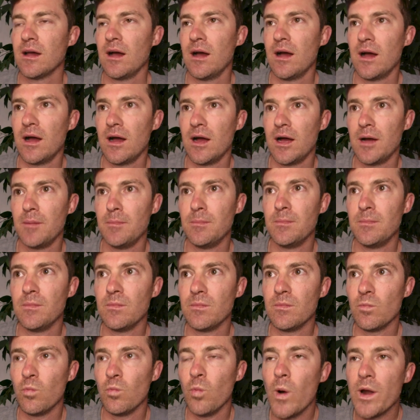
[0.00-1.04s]
um,
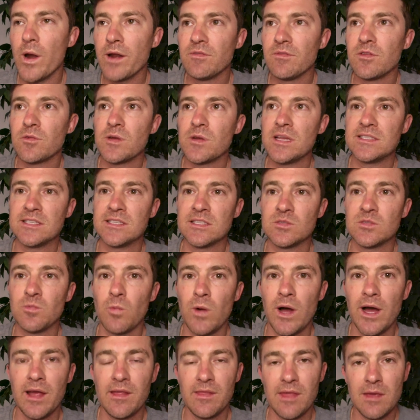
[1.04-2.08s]
one of the reasons
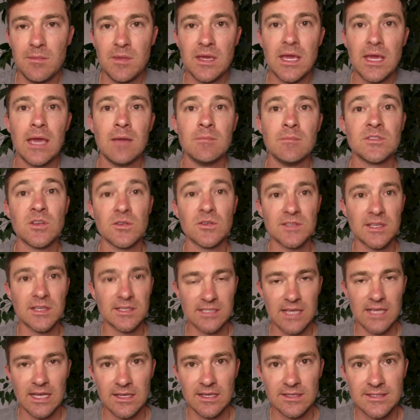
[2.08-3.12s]
why they became so
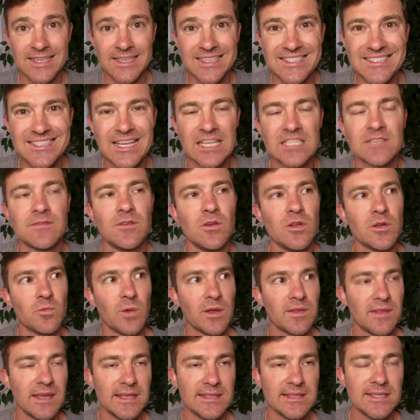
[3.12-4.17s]
success- successful in
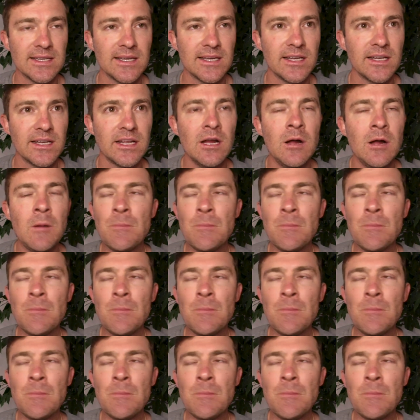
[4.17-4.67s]
what they did